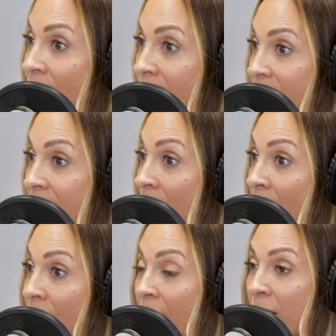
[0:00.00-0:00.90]
that's now
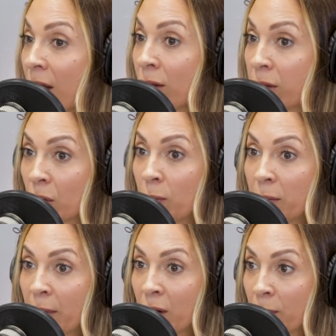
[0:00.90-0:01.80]
I've had a little
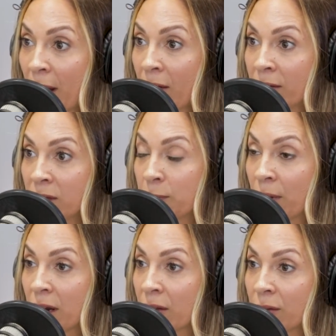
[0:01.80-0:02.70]
bit better balance,
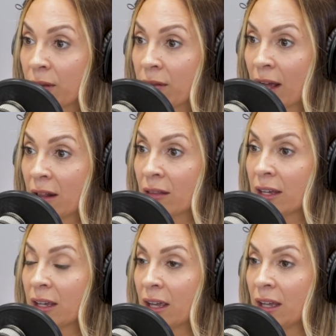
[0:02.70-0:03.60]
but other than that,
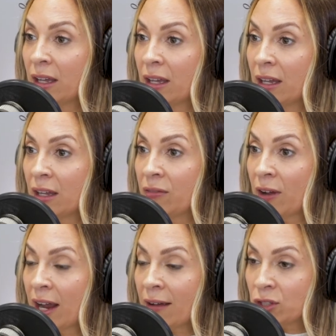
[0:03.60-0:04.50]
like if
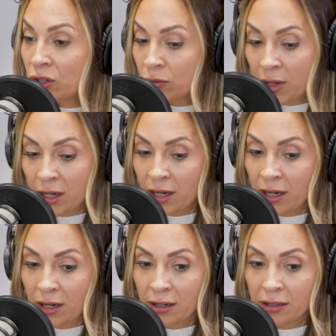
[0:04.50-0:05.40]
I have too
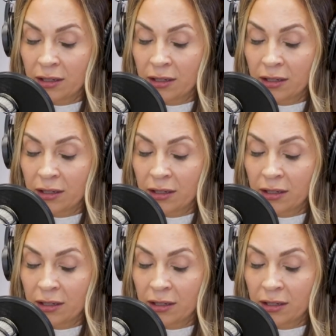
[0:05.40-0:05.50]
many,